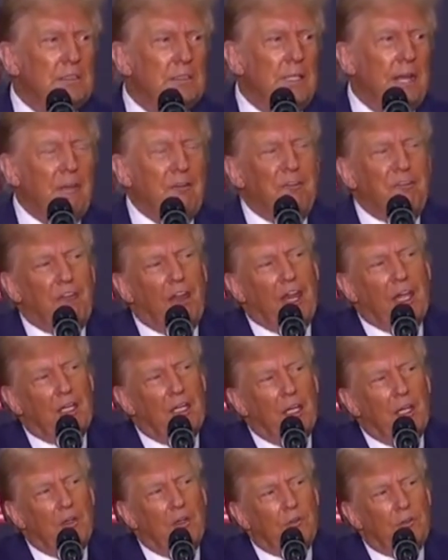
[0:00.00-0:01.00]
That fake
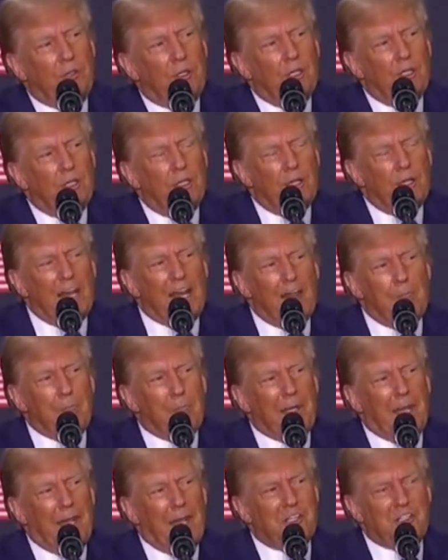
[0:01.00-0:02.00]
nose. They'd have
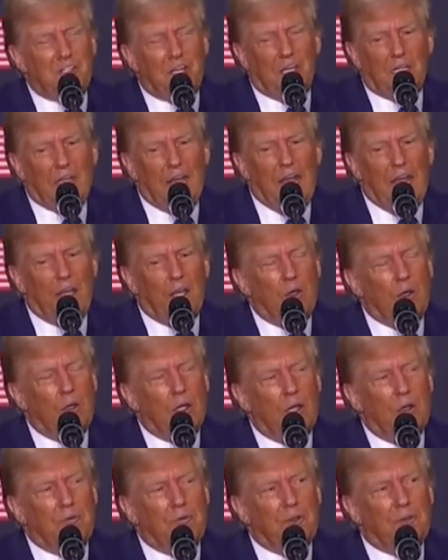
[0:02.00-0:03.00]
plastic lying
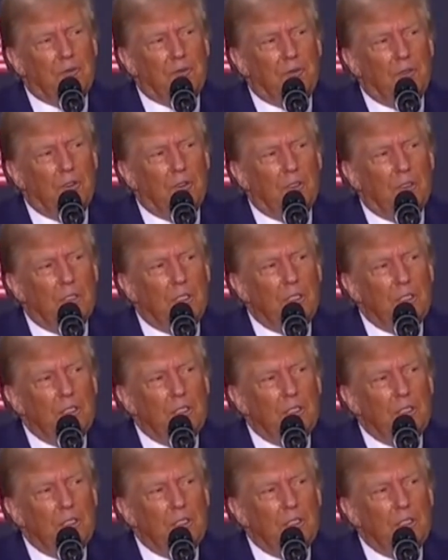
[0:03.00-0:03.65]
all over the floor.